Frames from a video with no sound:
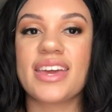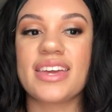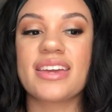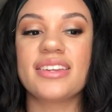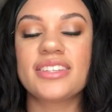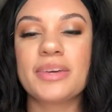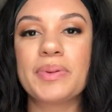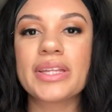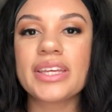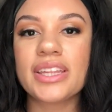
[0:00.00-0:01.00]
And
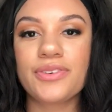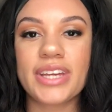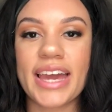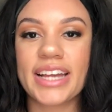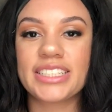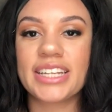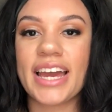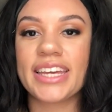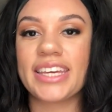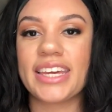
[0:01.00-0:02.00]
typically the reaction
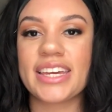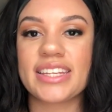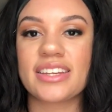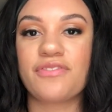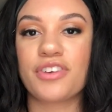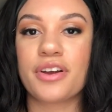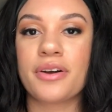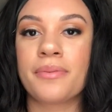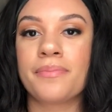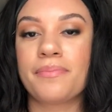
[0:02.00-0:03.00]
I get
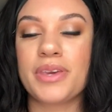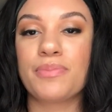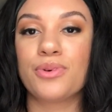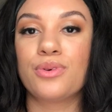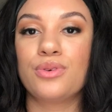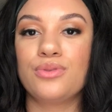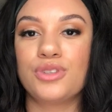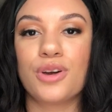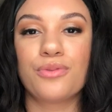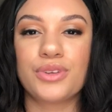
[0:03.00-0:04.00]
from people who
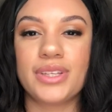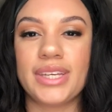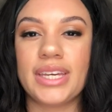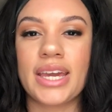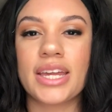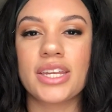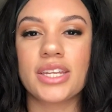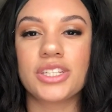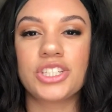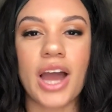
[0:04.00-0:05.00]
don't really
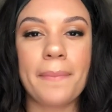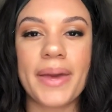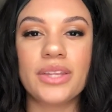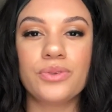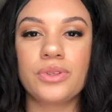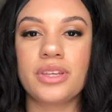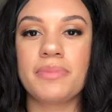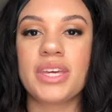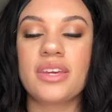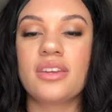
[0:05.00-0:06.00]
shop at
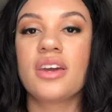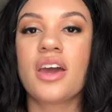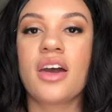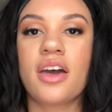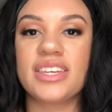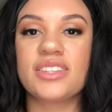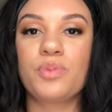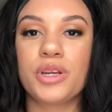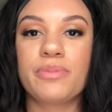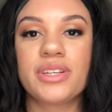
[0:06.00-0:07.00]
Lululemon is
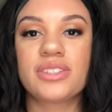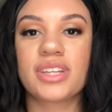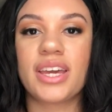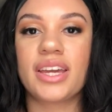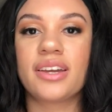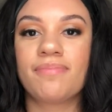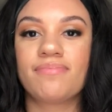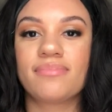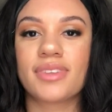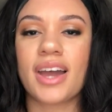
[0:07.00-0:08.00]
pretty much like,
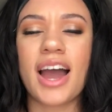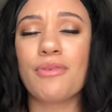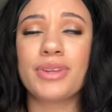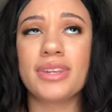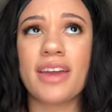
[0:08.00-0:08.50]
I would